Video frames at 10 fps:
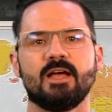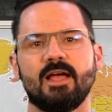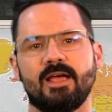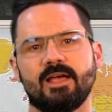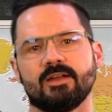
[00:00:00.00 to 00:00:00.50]

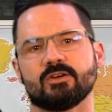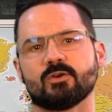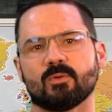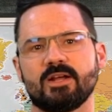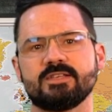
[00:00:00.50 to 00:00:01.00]
And
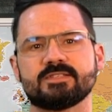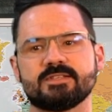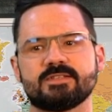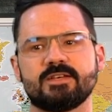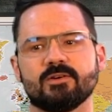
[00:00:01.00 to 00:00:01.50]
Grace
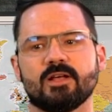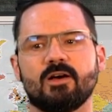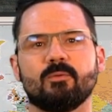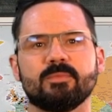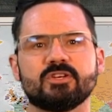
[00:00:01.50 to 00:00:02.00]
is here to
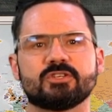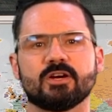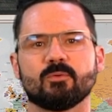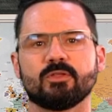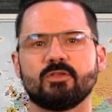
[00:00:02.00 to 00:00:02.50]
help me
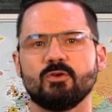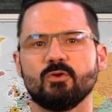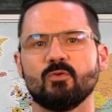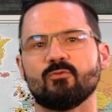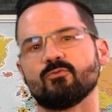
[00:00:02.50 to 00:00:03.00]
share with
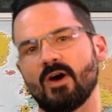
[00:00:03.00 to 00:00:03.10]
you